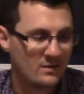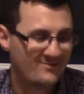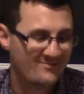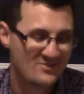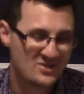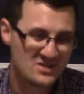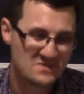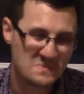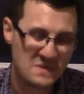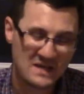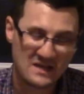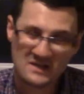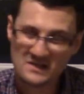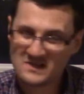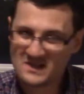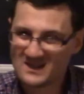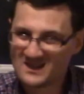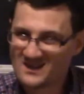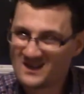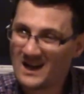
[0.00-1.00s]
just because
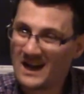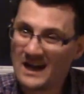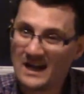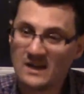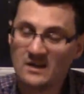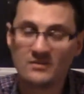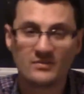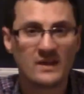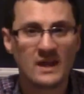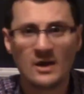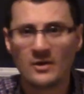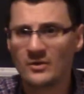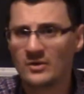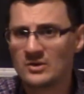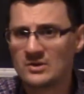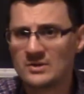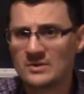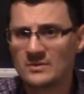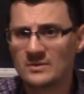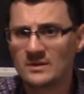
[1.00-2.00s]
it's kind of
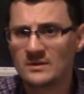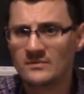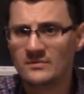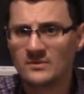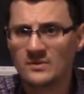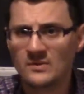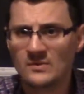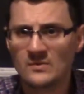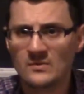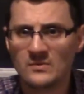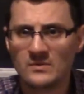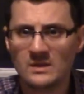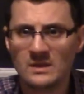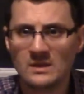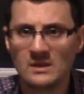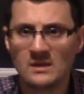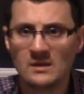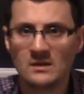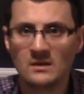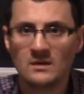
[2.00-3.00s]
counterintuitive to
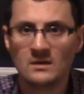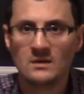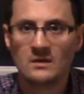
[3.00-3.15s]
the